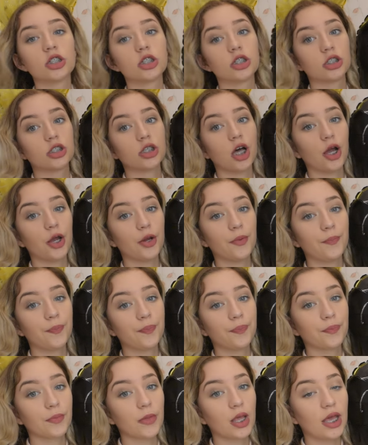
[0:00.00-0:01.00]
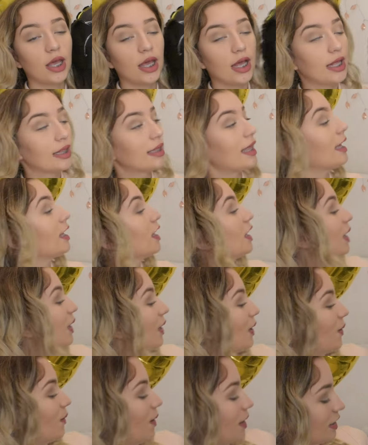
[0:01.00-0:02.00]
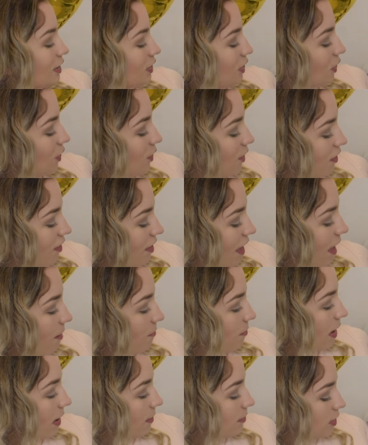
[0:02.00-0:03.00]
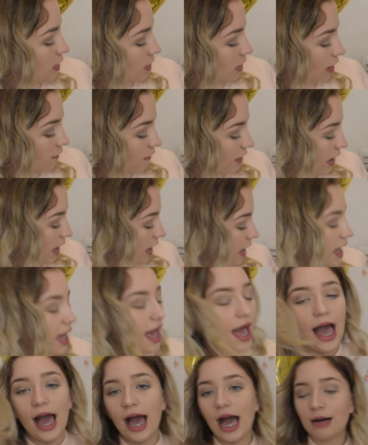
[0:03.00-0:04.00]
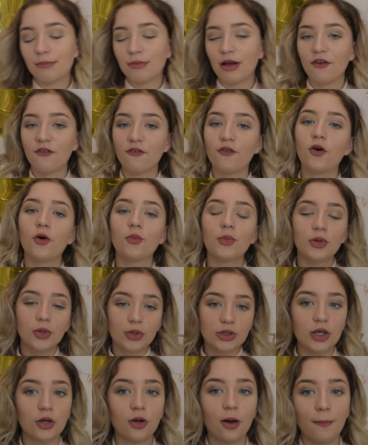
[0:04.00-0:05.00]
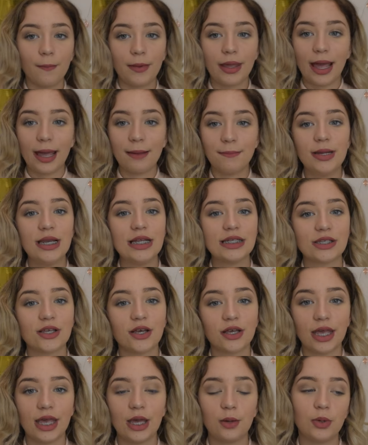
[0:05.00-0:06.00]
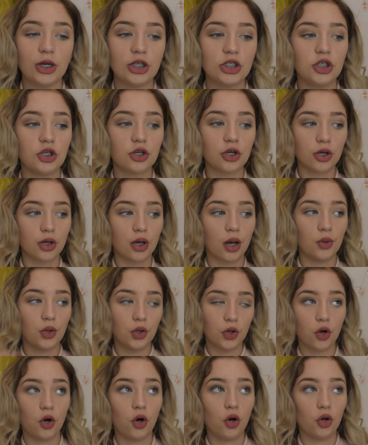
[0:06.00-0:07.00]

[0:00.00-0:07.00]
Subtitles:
So thank you to them, I absolutely love it. And my form also got me a Millie's cookie which you can go look